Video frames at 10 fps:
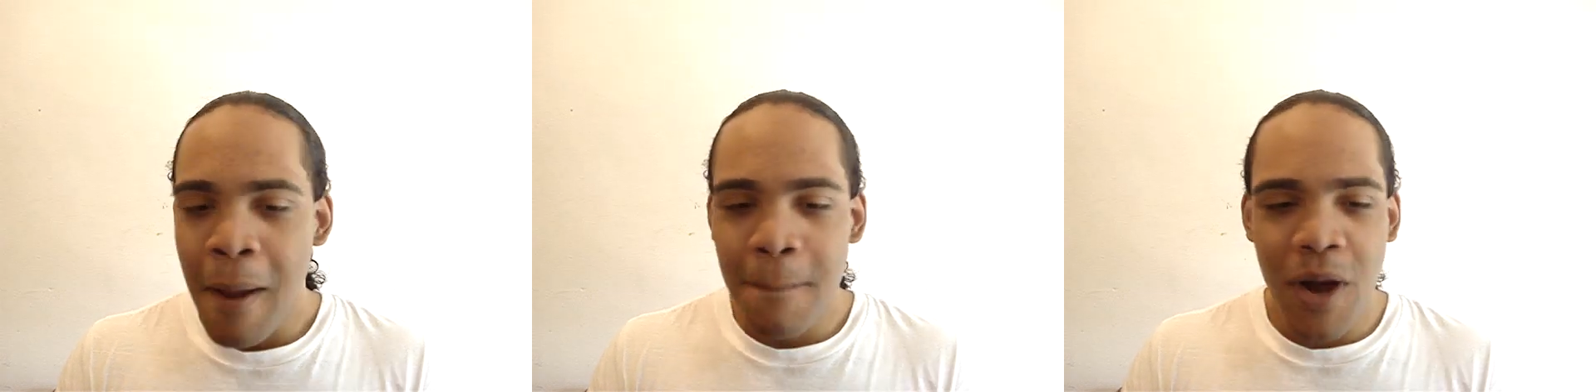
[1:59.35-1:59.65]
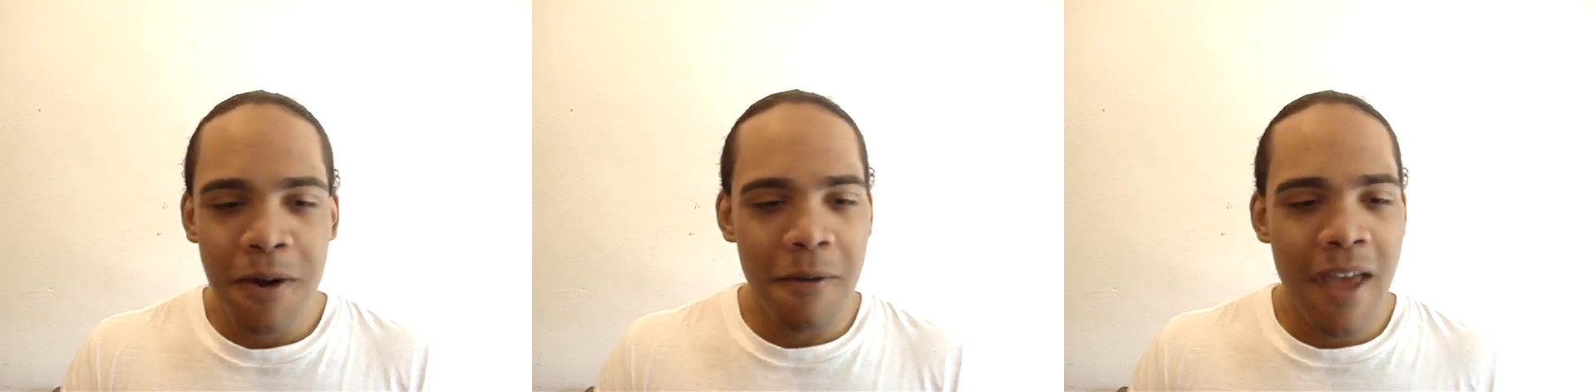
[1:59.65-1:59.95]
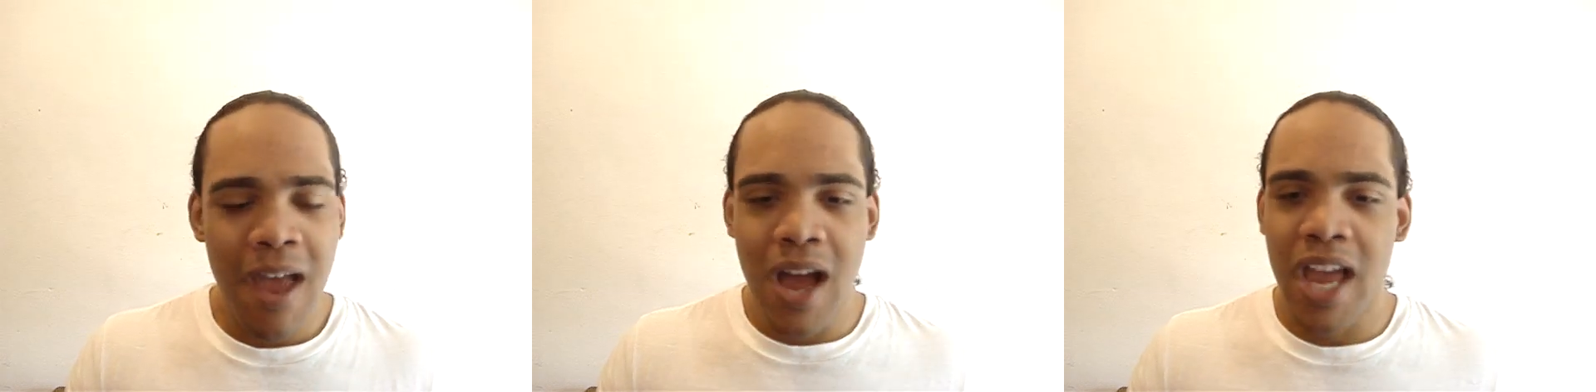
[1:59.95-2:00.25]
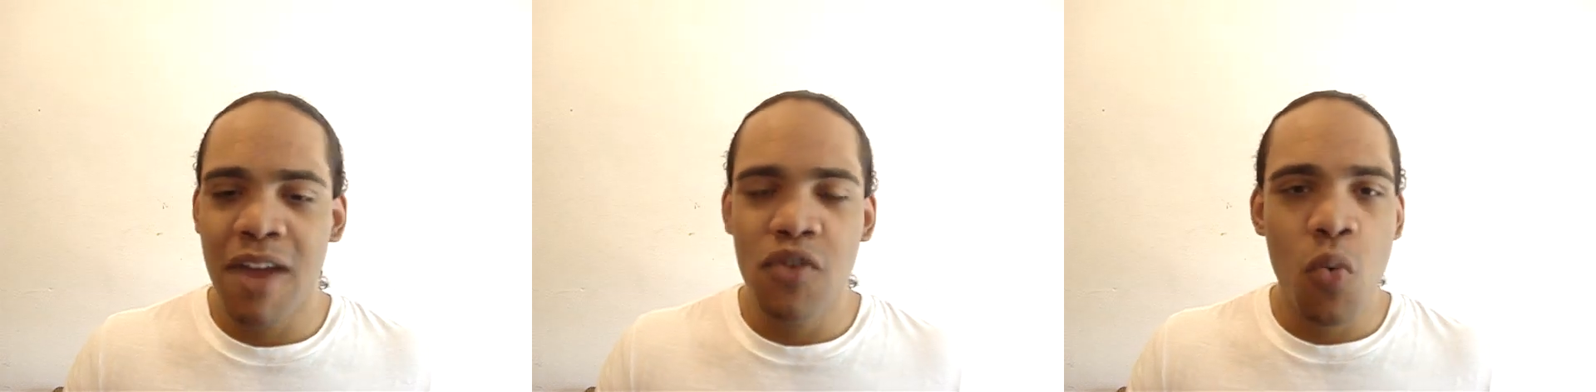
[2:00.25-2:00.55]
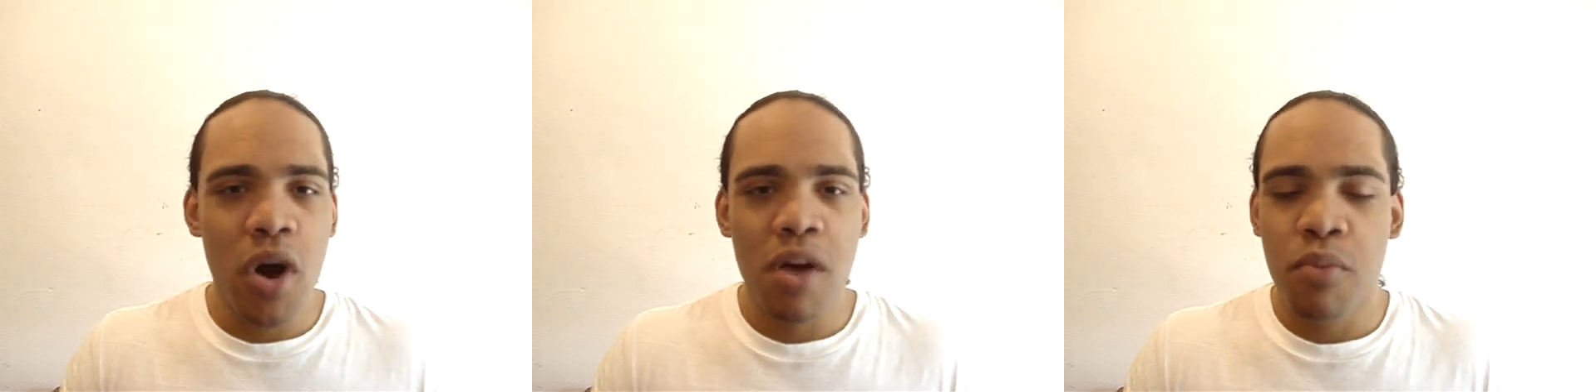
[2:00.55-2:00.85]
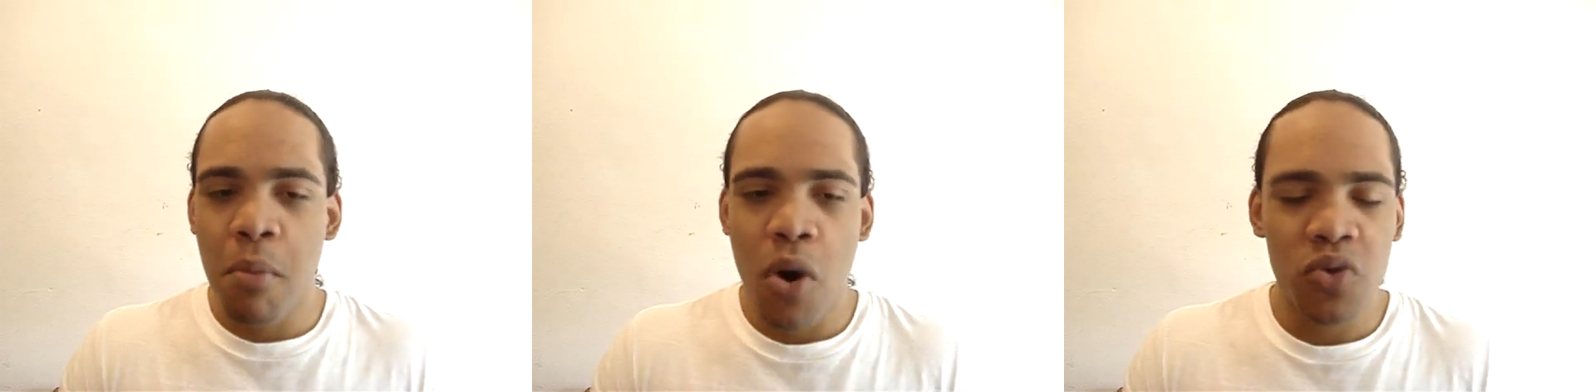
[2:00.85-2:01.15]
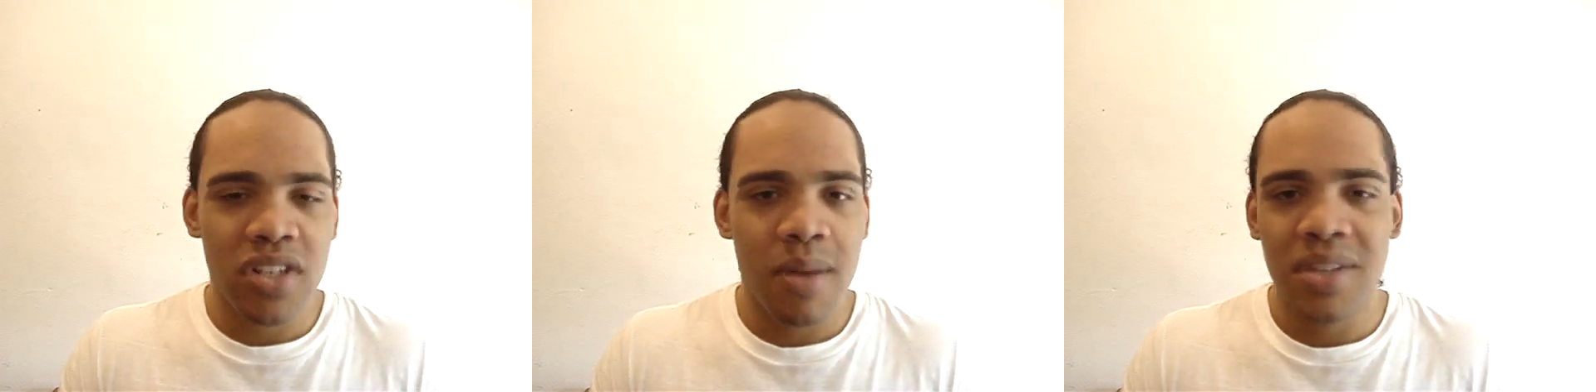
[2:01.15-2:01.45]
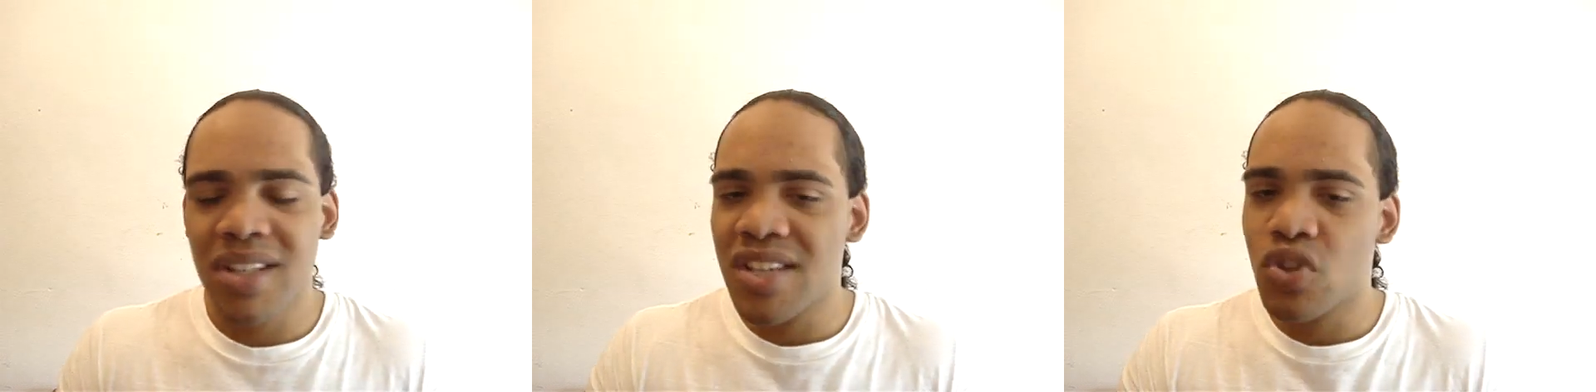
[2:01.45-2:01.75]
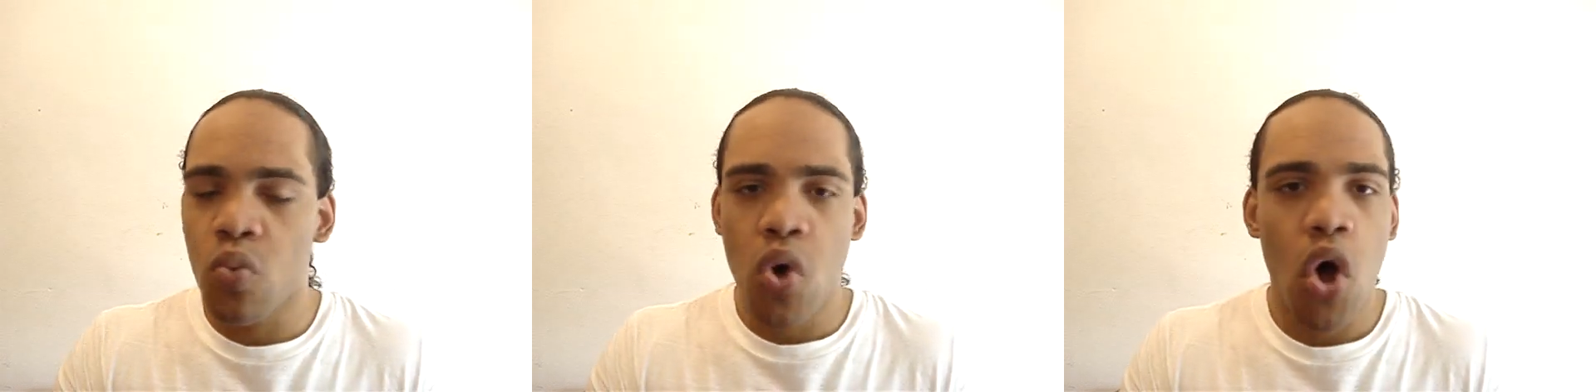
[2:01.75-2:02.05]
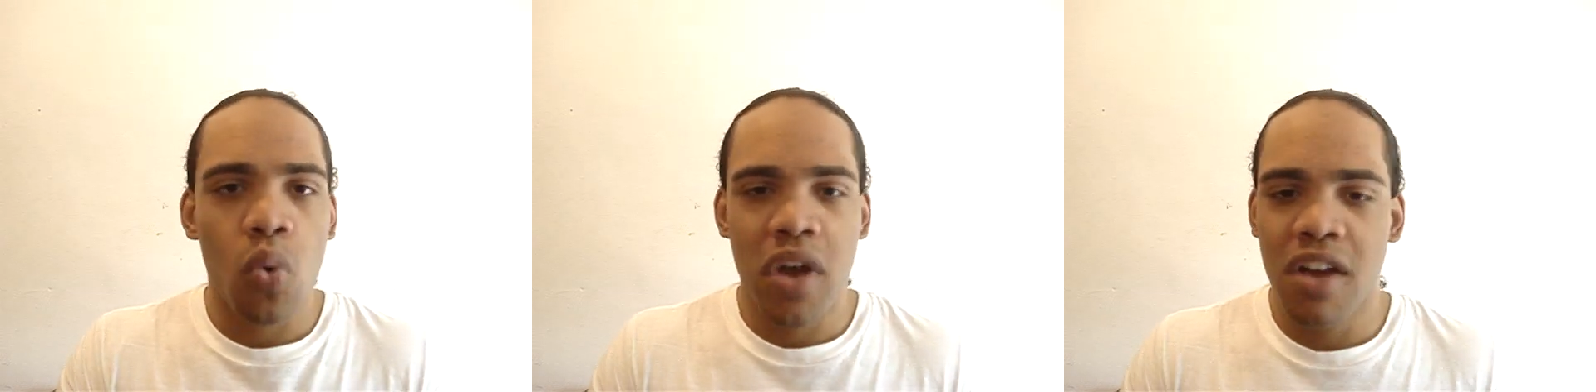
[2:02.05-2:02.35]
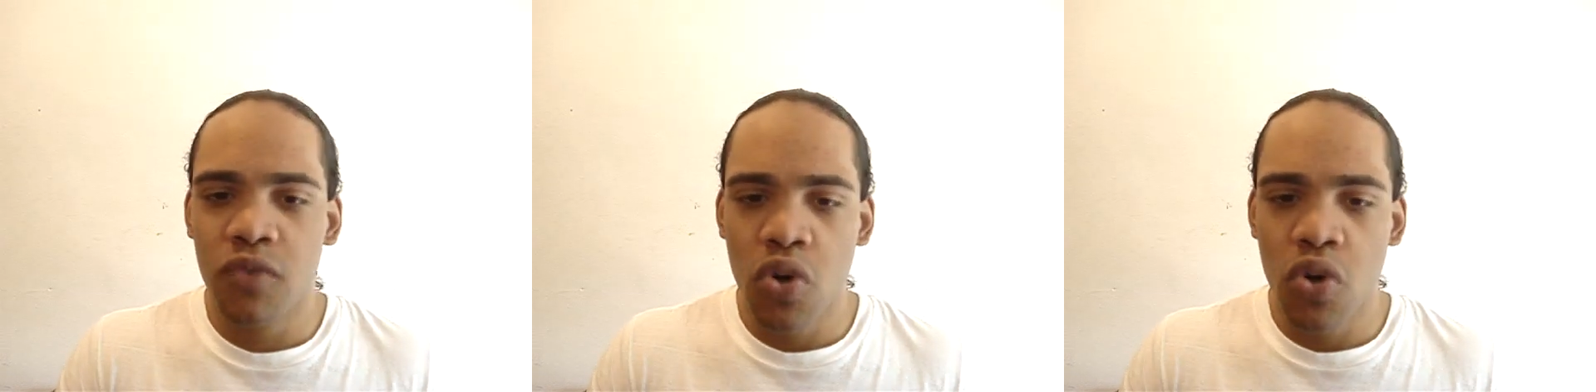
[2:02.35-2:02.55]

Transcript: But yeah, if you want to promote something, that's the wrong way of